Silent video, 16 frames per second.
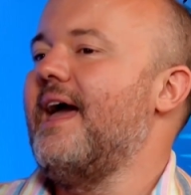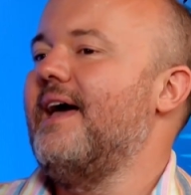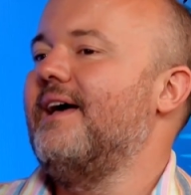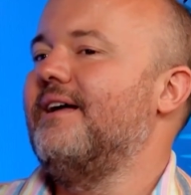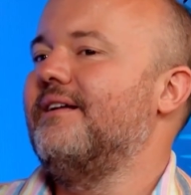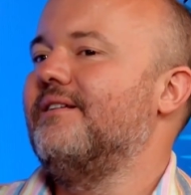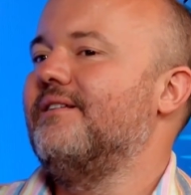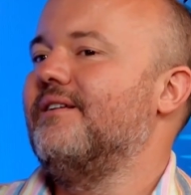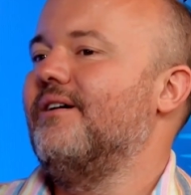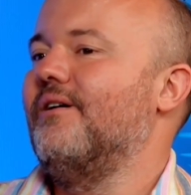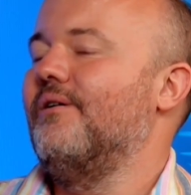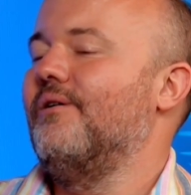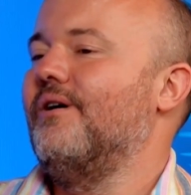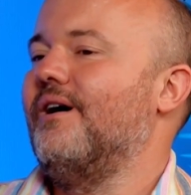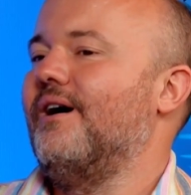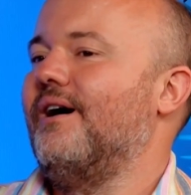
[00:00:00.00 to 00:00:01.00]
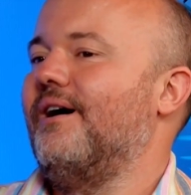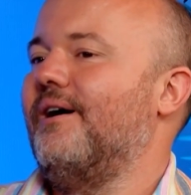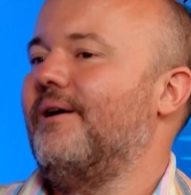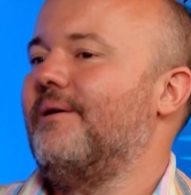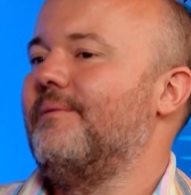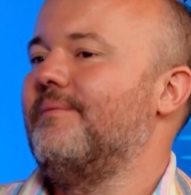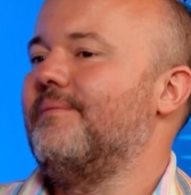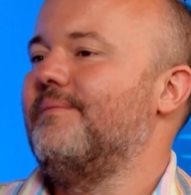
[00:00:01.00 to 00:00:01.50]
And
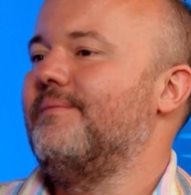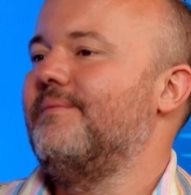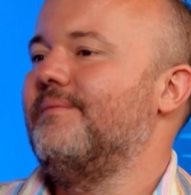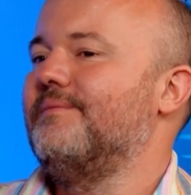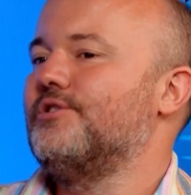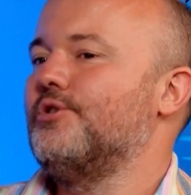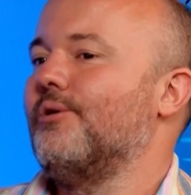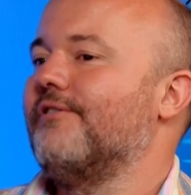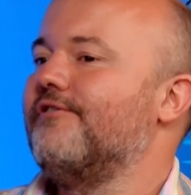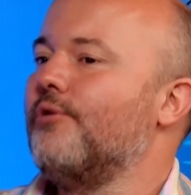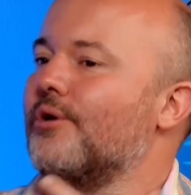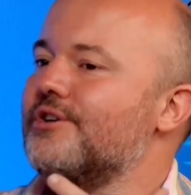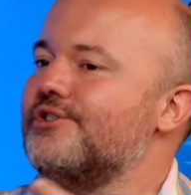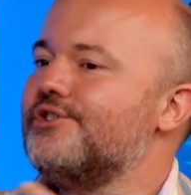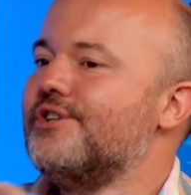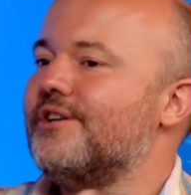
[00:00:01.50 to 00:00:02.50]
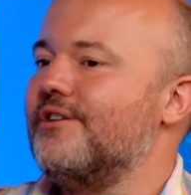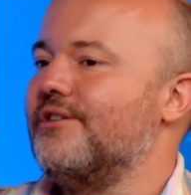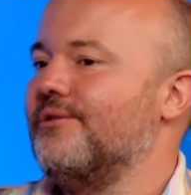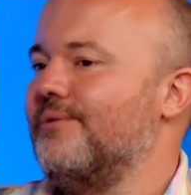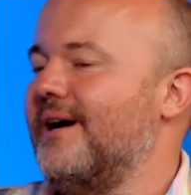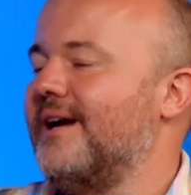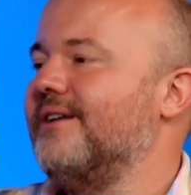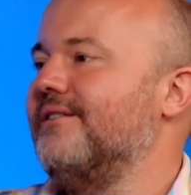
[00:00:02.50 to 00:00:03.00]
so we're fortunate
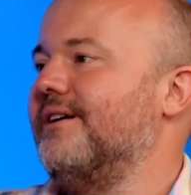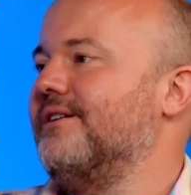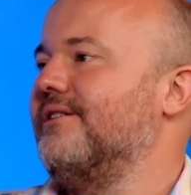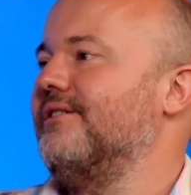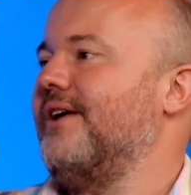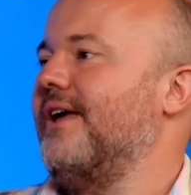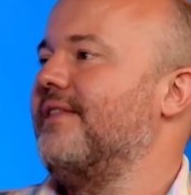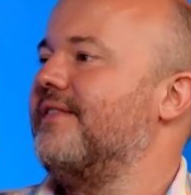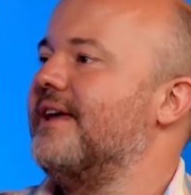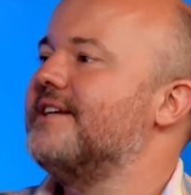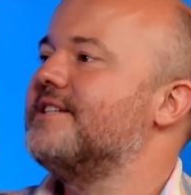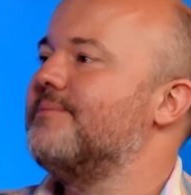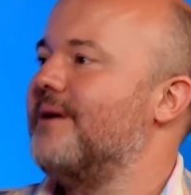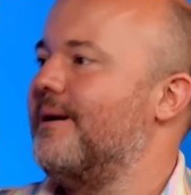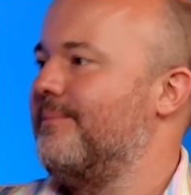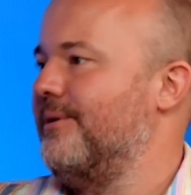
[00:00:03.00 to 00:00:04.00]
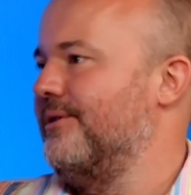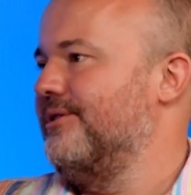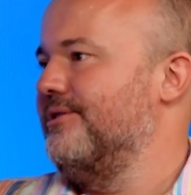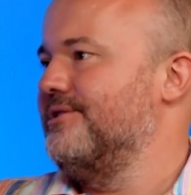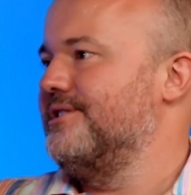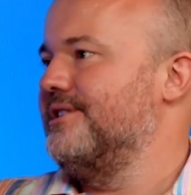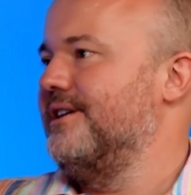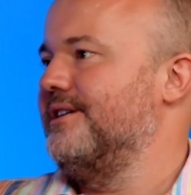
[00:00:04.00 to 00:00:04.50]
that the regulator like thinks about both
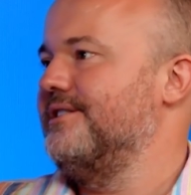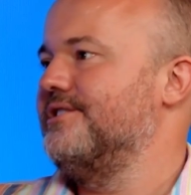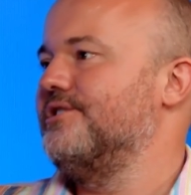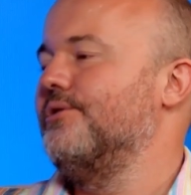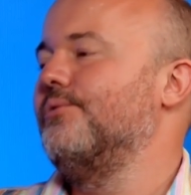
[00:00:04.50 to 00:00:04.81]
those things.